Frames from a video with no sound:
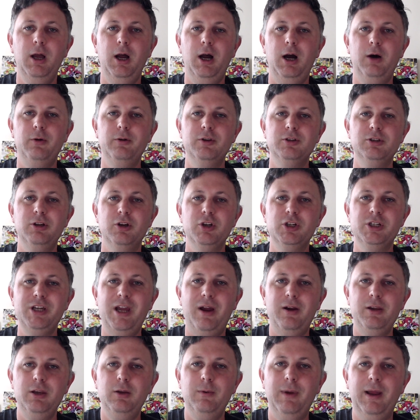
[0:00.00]
I want to start
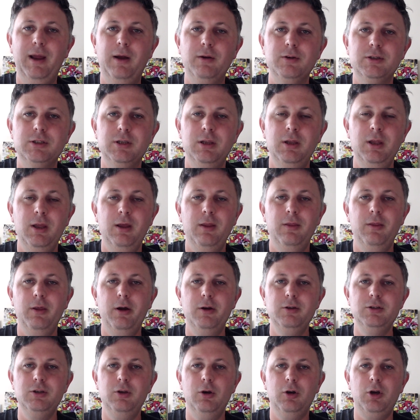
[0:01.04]
shouting you out.
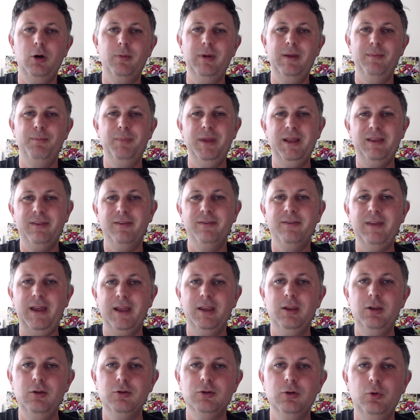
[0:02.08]
Those are your comment. Big
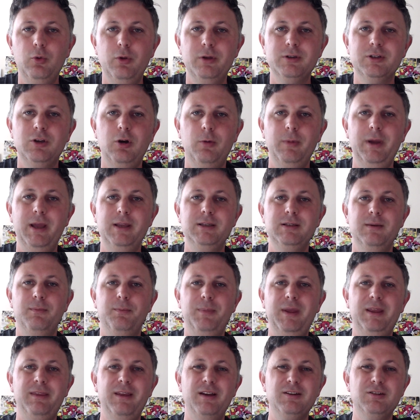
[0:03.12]
thank you to all those commented.
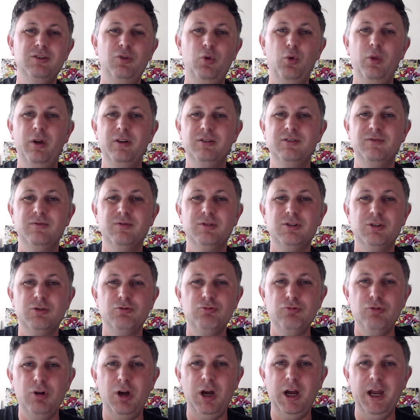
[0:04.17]
Big thanks to all those
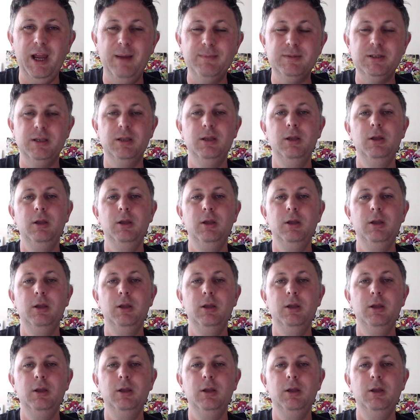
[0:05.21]
subscribed.